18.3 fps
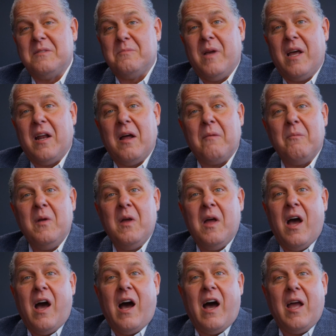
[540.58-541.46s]
"Man, I'm
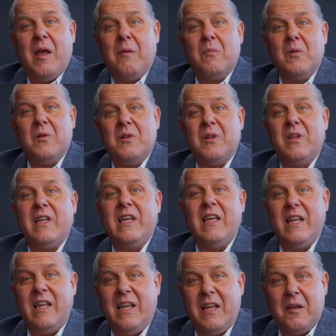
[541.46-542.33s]
I am
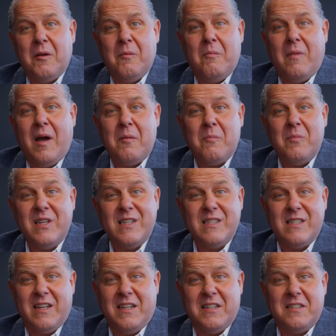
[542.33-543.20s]
leading my
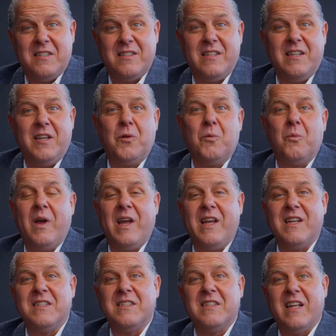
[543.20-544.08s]
business in
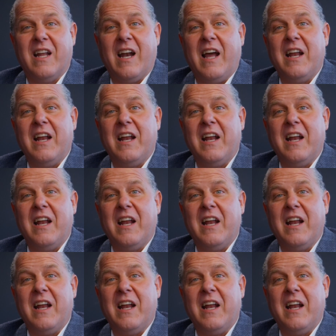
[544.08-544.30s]
ways that